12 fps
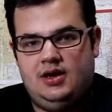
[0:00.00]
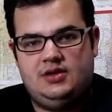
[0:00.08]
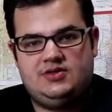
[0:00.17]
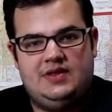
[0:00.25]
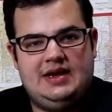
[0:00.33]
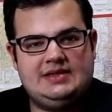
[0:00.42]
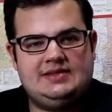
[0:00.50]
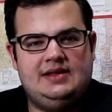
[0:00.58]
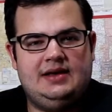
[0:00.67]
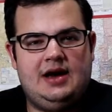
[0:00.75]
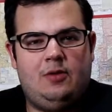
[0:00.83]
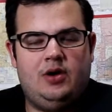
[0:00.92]
So the next
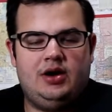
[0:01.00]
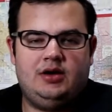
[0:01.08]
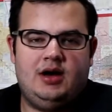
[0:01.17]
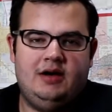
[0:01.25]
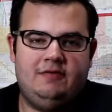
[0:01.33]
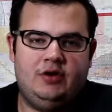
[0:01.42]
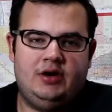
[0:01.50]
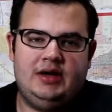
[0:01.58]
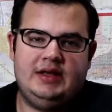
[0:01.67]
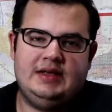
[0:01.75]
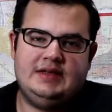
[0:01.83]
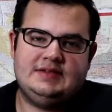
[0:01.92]
thing I want to cover
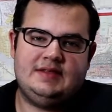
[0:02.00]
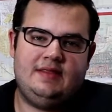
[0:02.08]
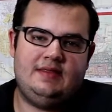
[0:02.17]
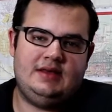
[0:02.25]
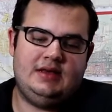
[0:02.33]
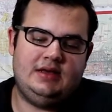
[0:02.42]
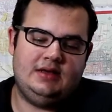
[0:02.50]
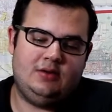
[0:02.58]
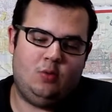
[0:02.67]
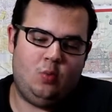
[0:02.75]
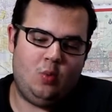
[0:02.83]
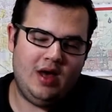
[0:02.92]
is the
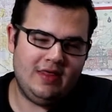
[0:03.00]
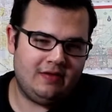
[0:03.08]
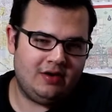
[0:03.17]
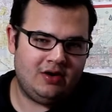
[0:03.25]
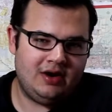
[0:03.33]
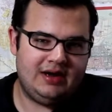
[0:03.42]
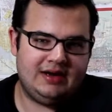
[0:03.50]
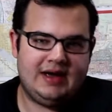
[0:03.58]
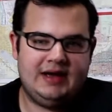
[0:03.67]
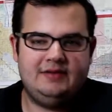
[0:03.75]
weather and kind